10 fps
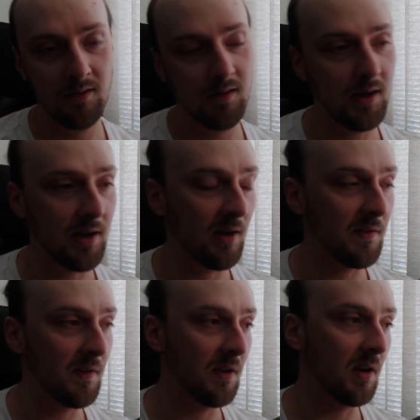And I
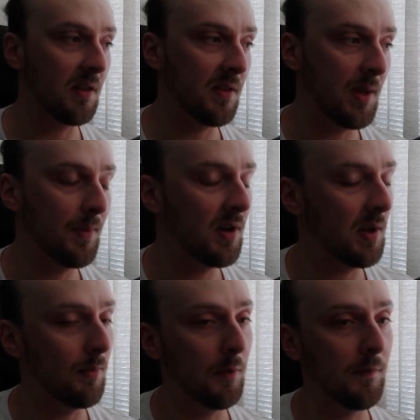think I tipped
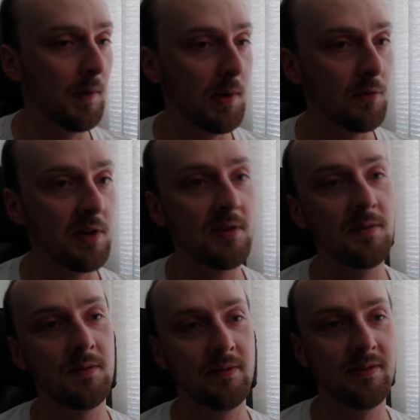him off about it.
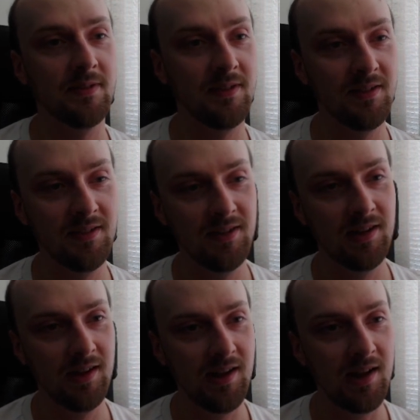
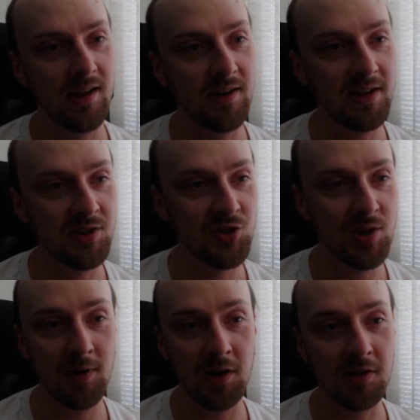And it's
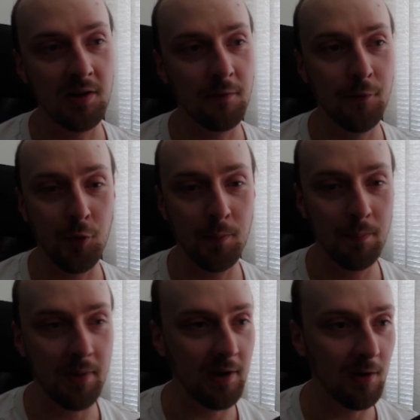Jimmy Lightning from
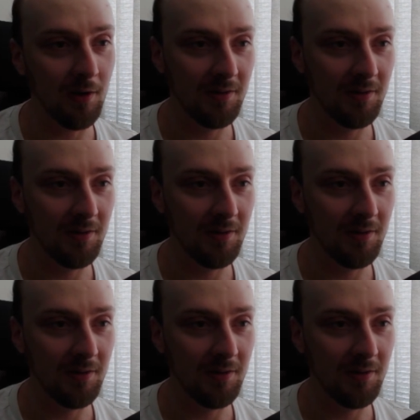Peggle.